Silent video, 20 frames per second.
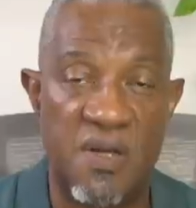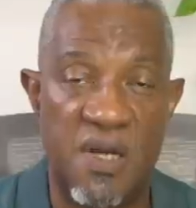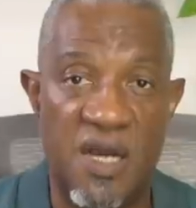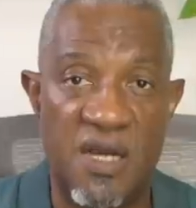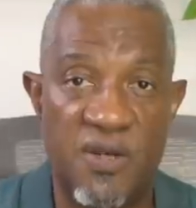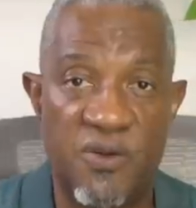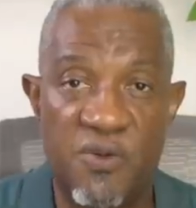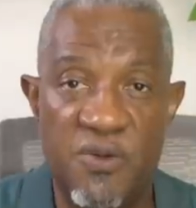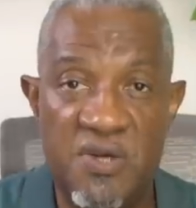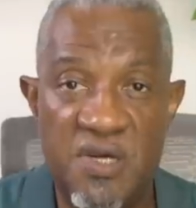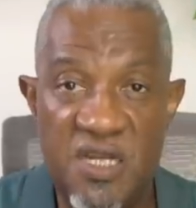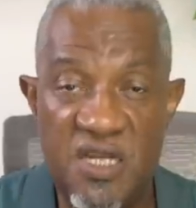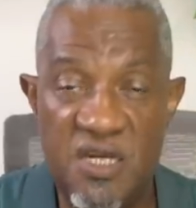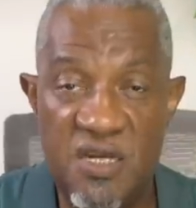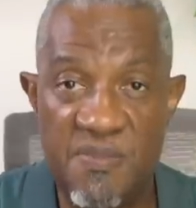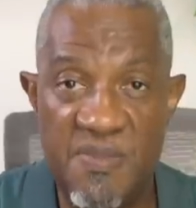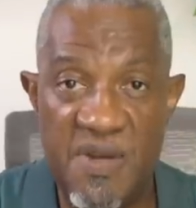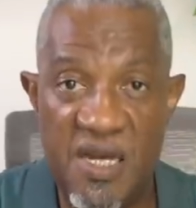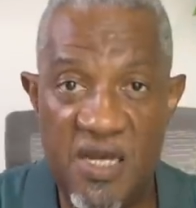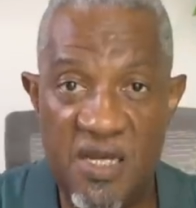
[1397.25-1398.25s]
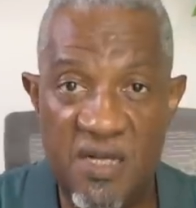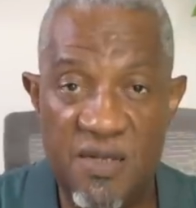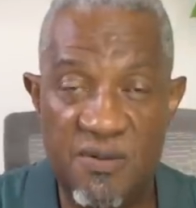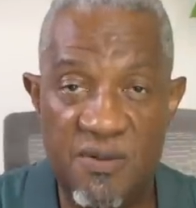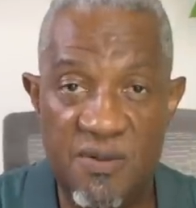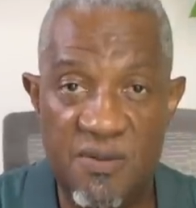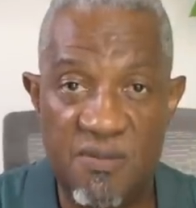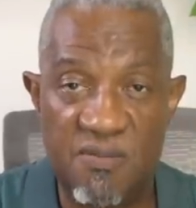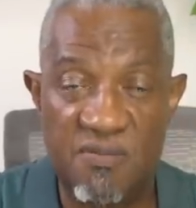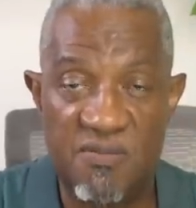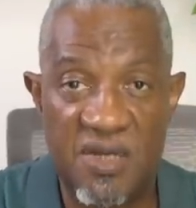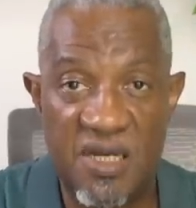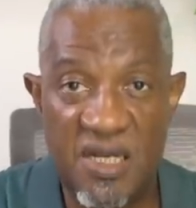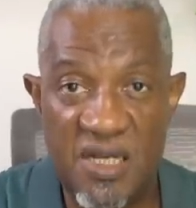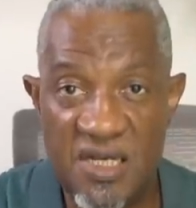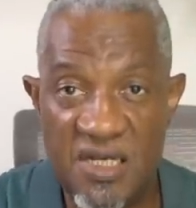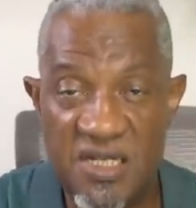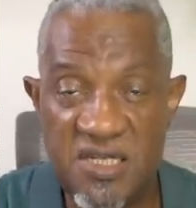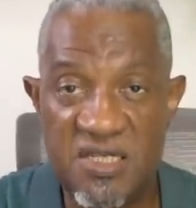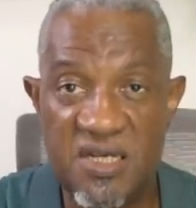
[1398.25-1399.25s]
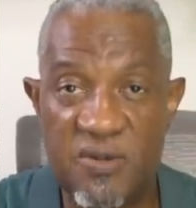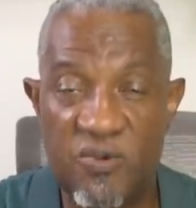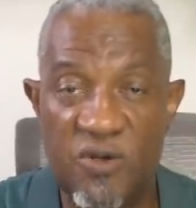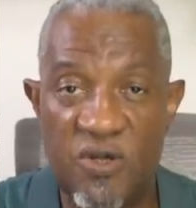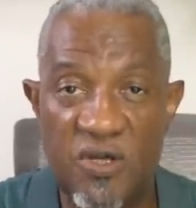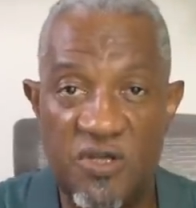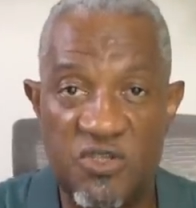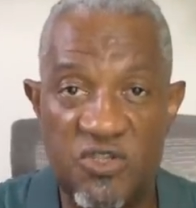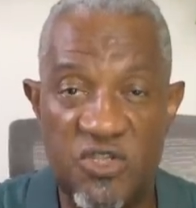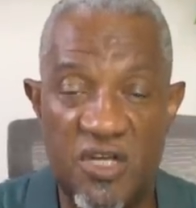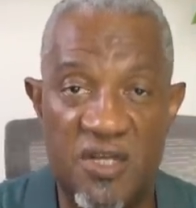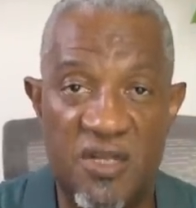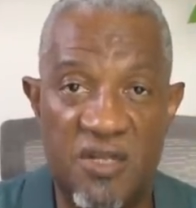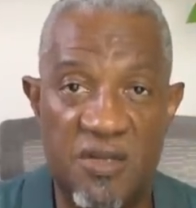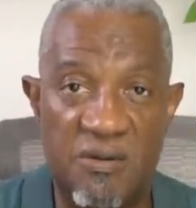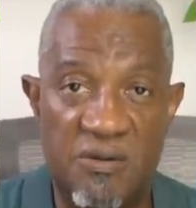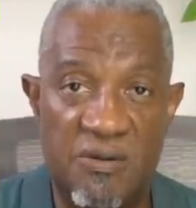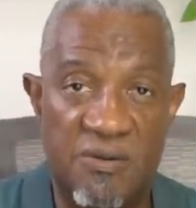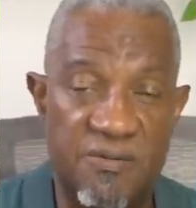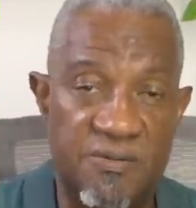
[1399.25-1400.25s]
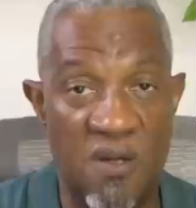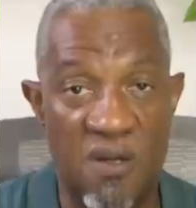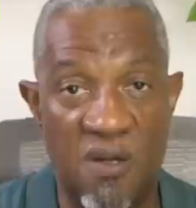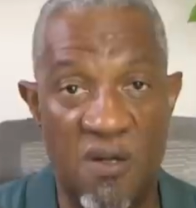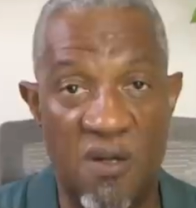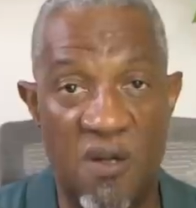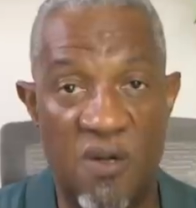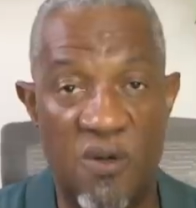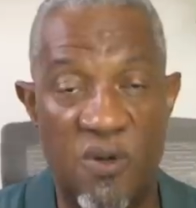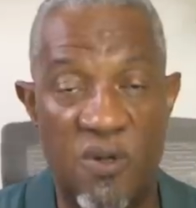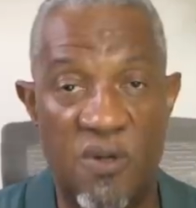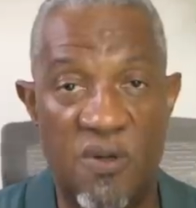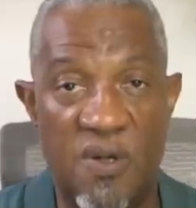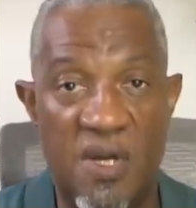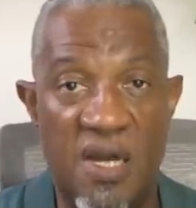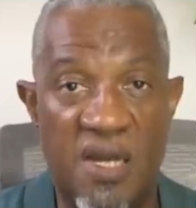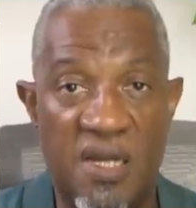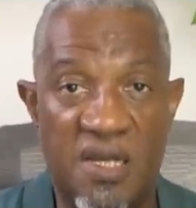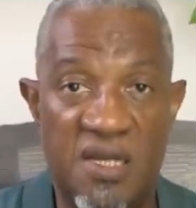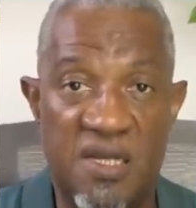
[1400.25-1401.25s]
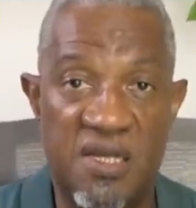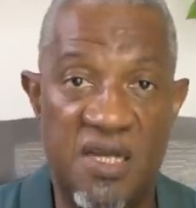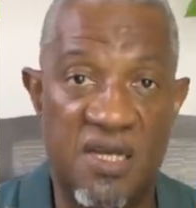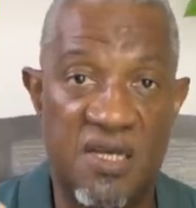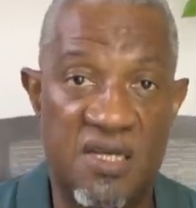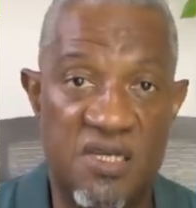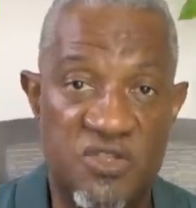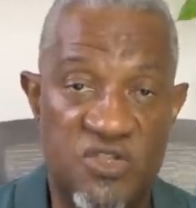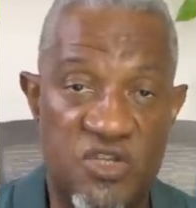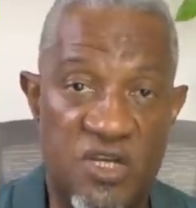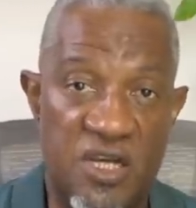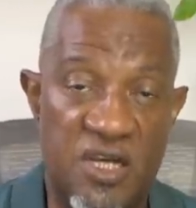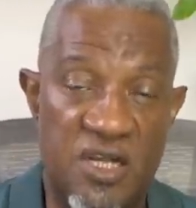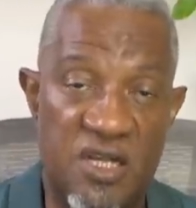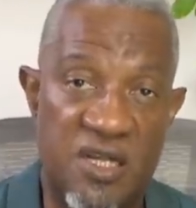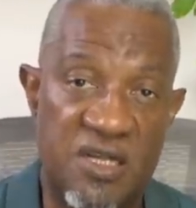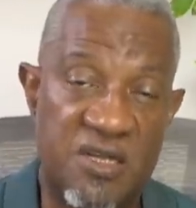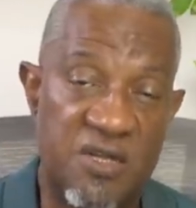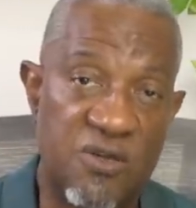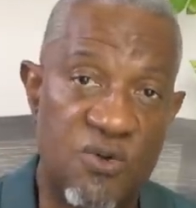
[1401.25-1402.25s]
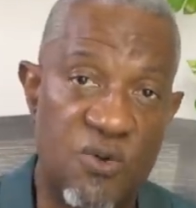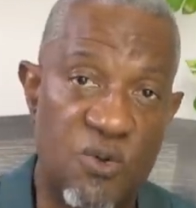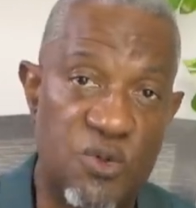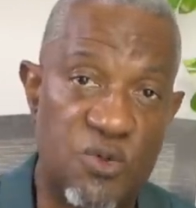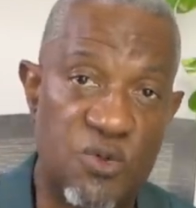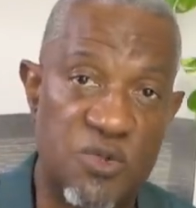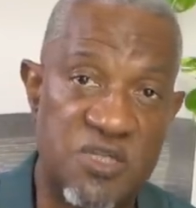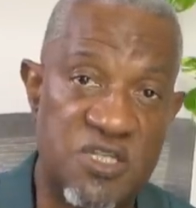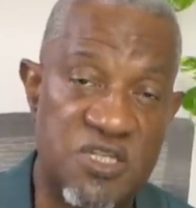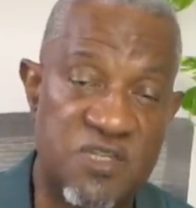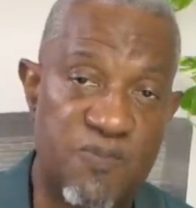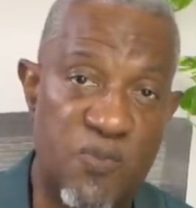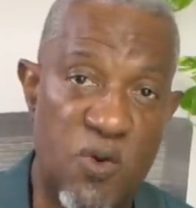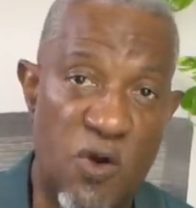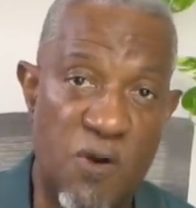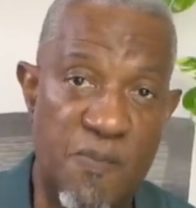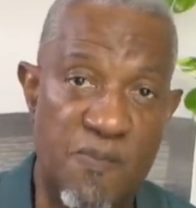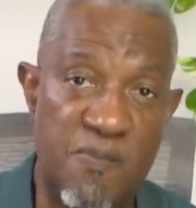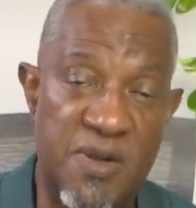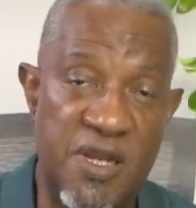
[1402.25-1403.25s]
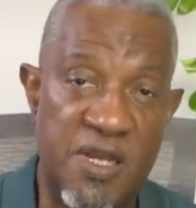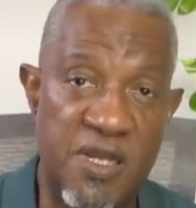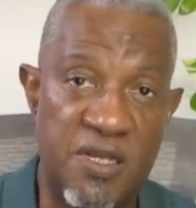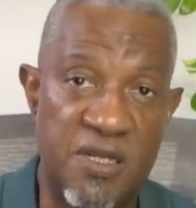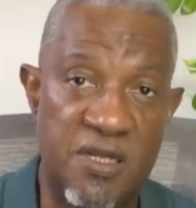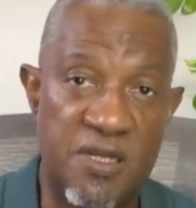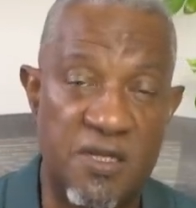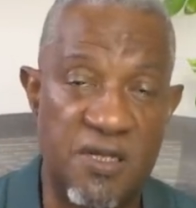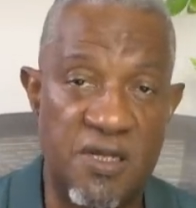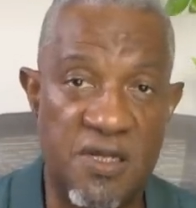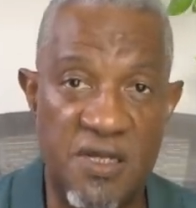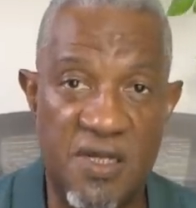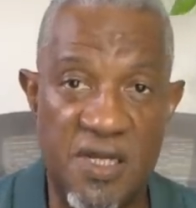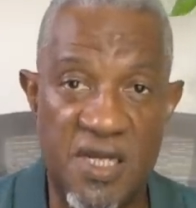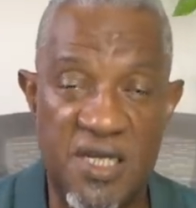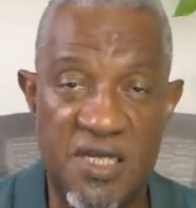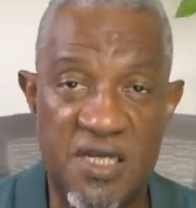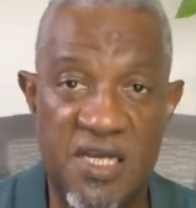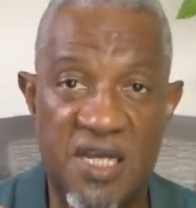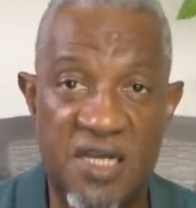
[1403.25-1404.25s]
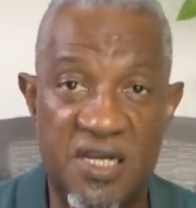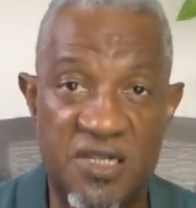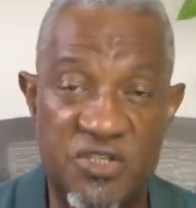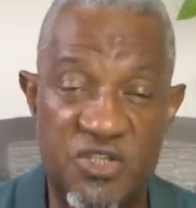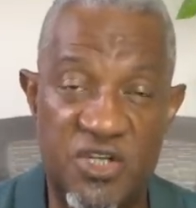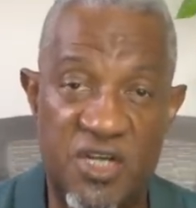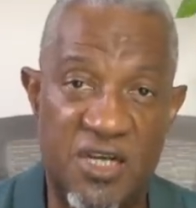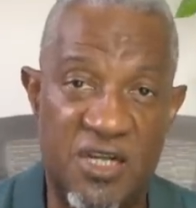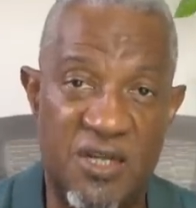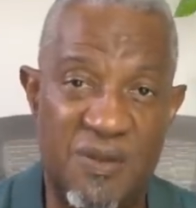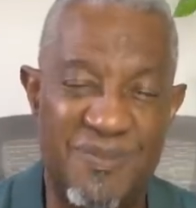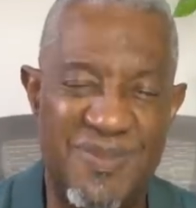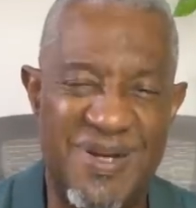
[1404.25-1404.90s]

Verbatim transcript: I don't need the man, but at least I want a child oh, I can get the child, I can go to a sperm bank and get a child.